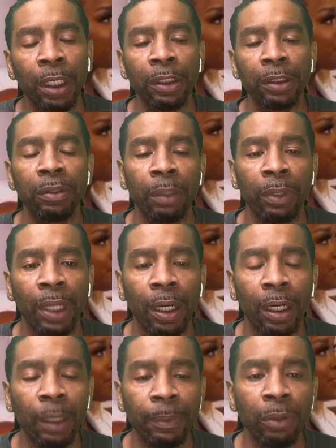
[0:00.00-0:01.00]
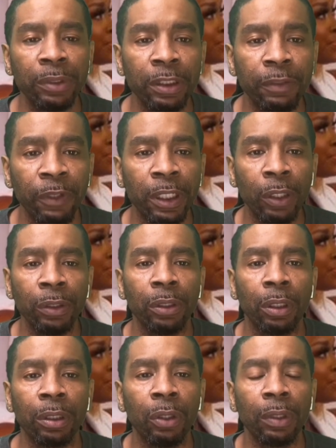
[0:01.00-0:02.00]
So that when I upload these videos
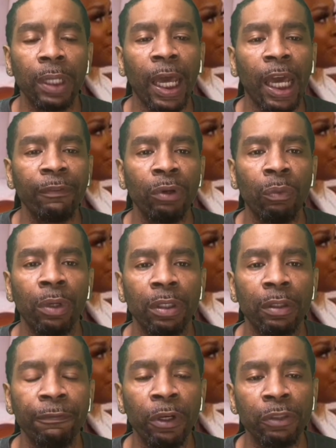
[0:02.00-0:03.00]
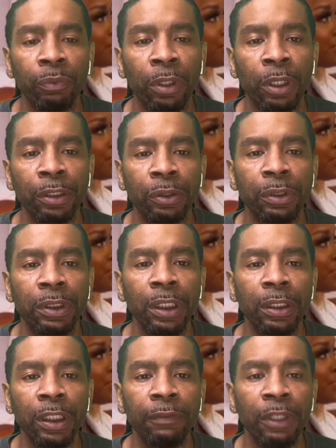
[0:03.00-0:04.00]
or go live, you are one of the first ones to see
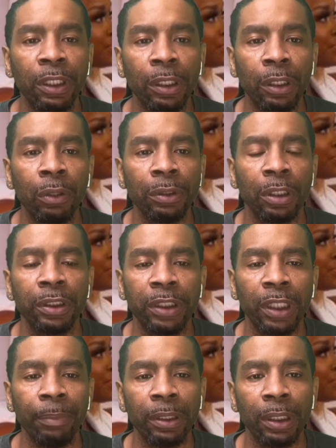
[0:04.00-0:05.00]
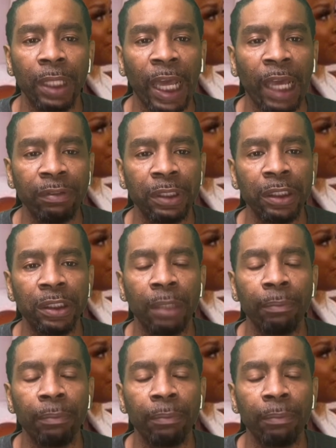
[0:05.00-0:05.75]
these videos or jump in the live section.